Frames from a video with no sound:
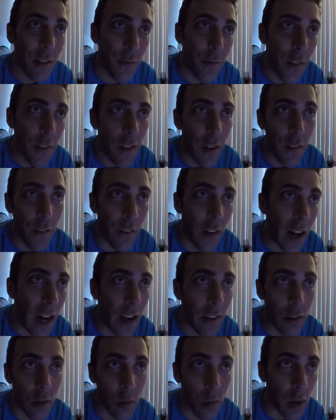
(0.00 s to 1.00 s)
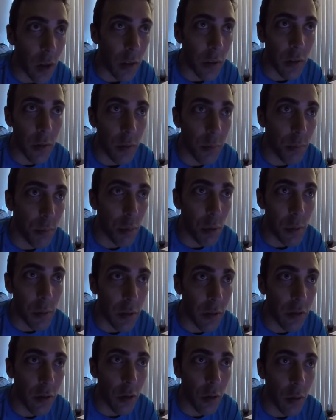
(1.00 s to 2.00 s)
55 is what I was pretty
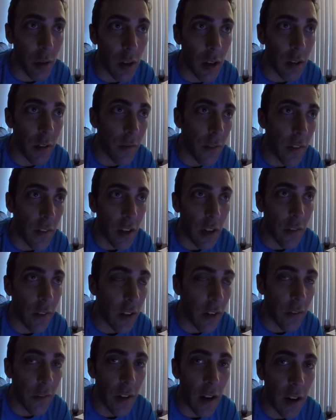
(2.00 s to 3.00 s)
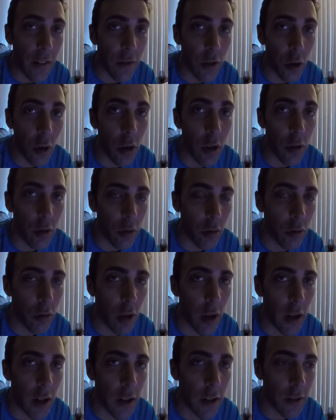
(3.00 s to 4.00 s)
much doing, 50 to 55 during
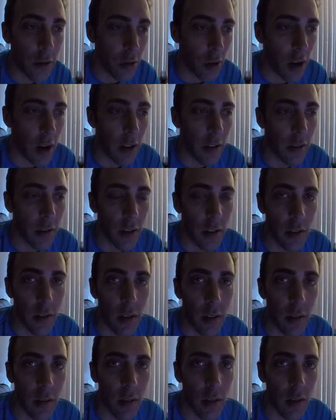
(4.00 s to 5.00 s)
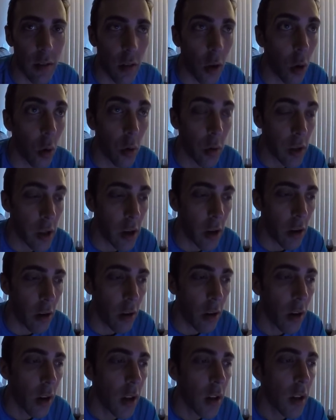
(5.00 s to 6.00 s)
triathlon season, the whole year.
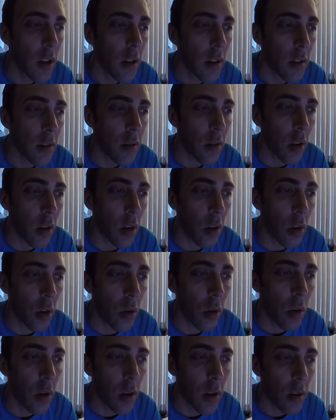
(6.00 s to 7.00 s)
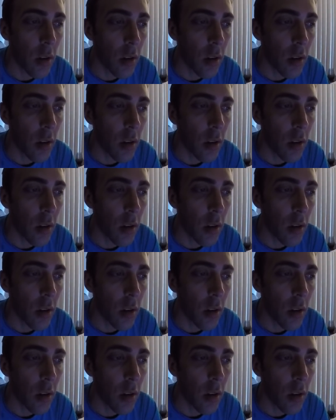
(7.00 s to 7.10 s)
So